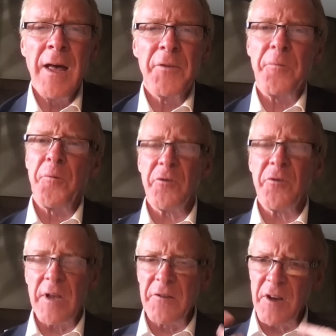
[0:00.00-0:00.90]
The
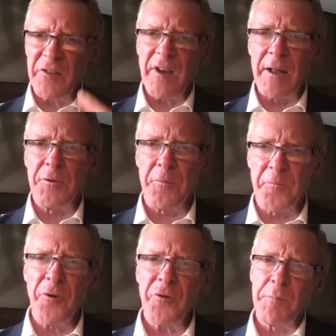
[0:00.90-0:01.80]
first, as I said, the
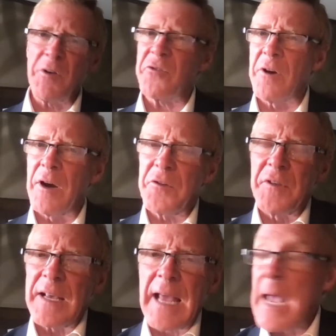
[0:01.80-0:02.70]
first missionaries
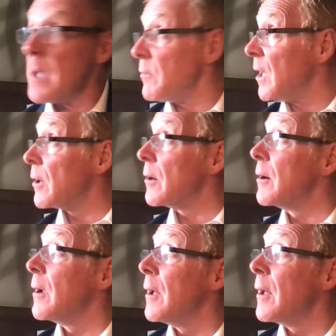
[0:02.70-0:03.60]
that came here